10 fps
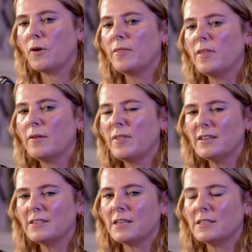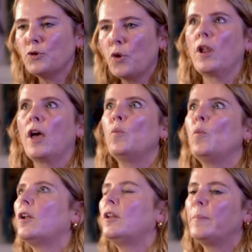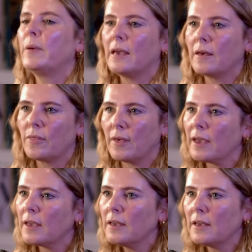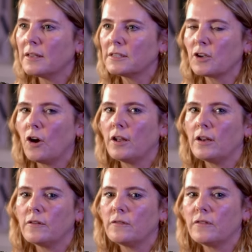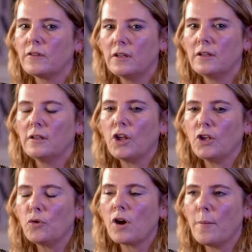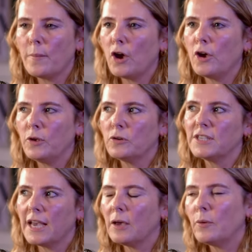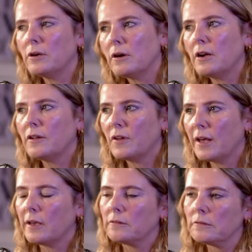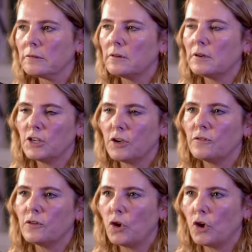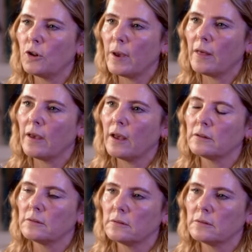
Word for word: I think it's not like one big thing. It's kind of, you'll come home the odd day where you're kind of like, oh, I don't feel good about that.